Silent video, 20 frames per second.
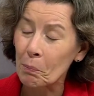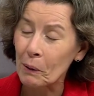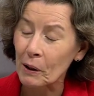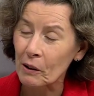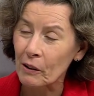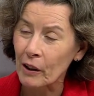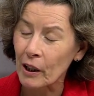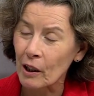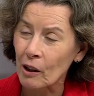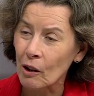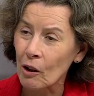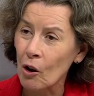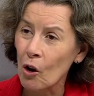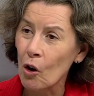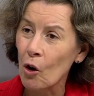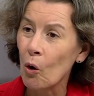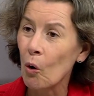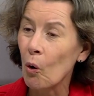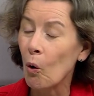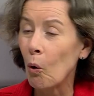building,
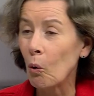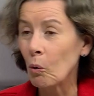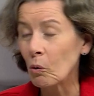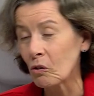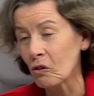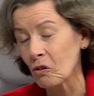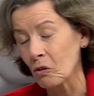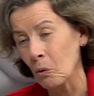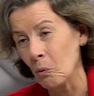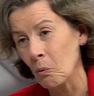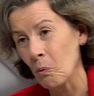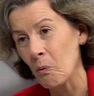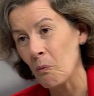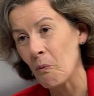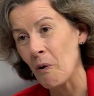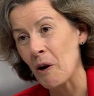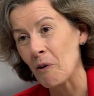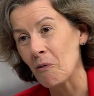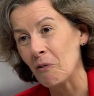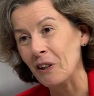also
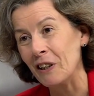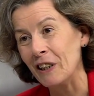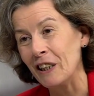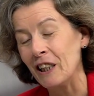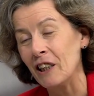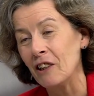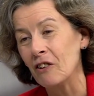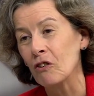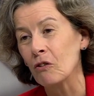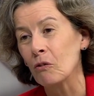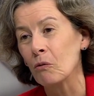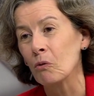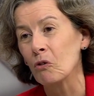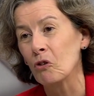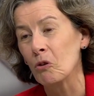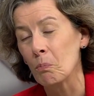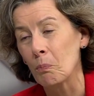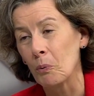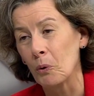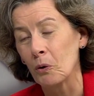where we need to
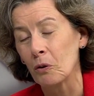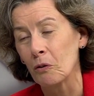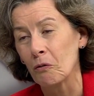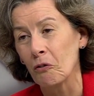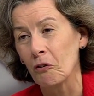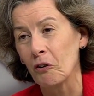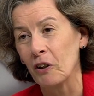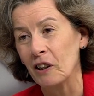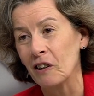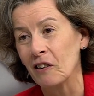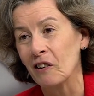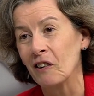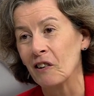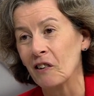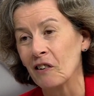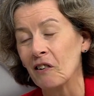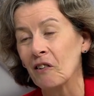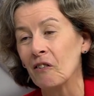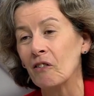support, for instance,